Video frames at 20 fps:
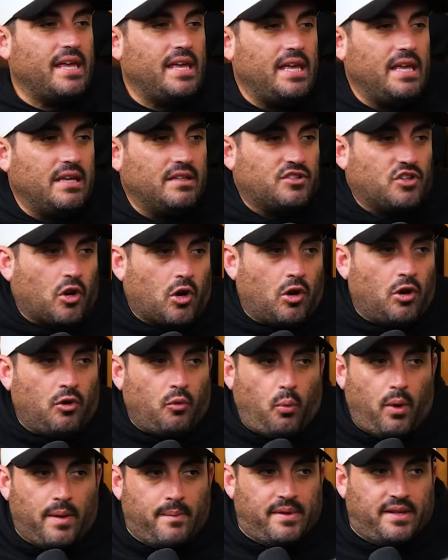he's
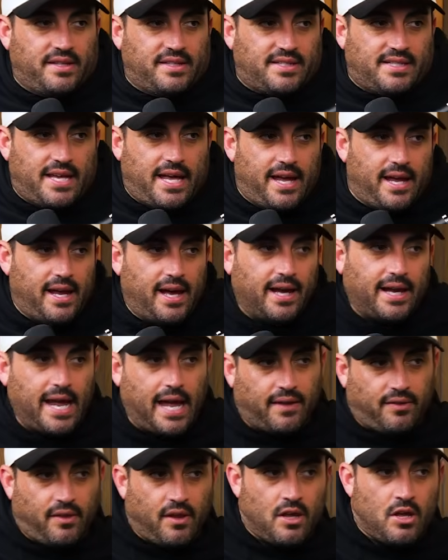heard women say.
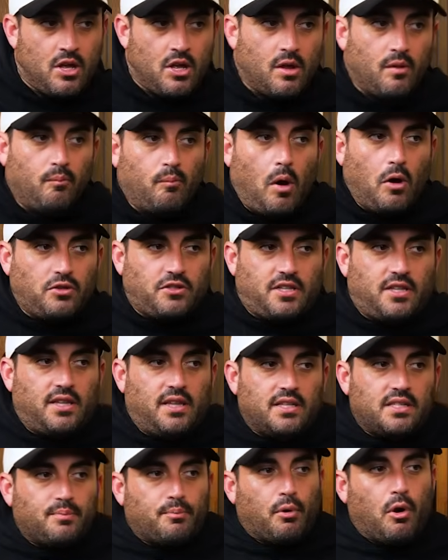Again, most of
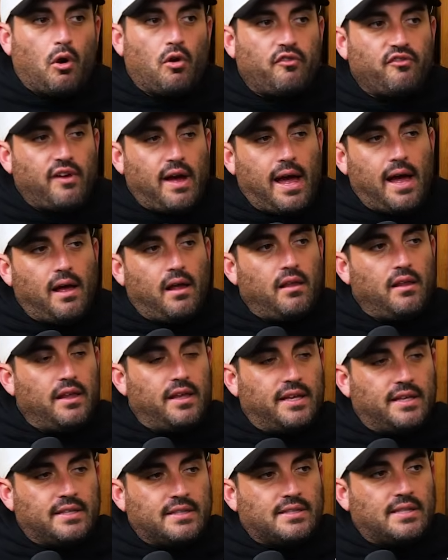this profile
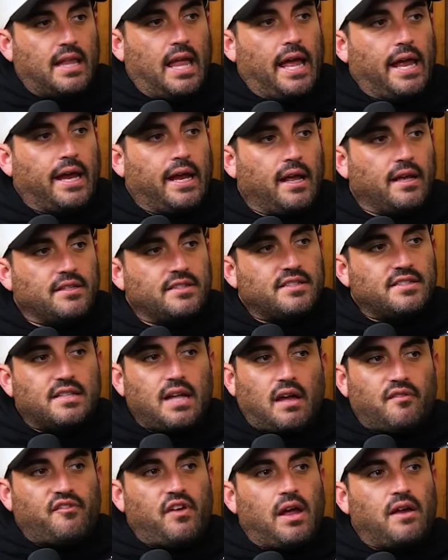is like
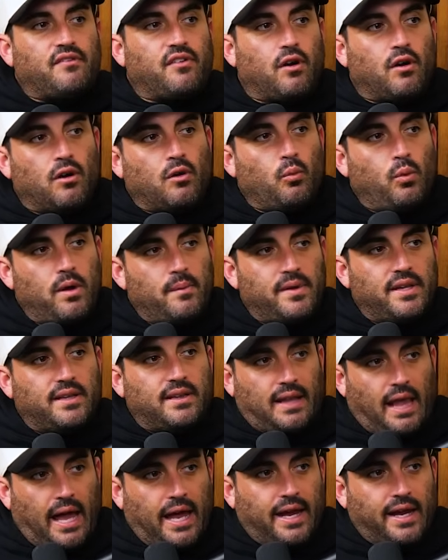stuff I've heard
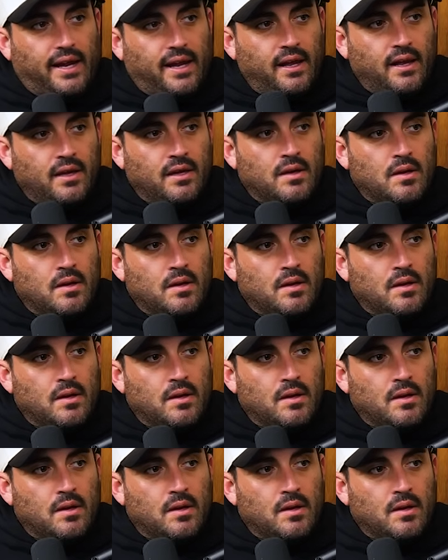women like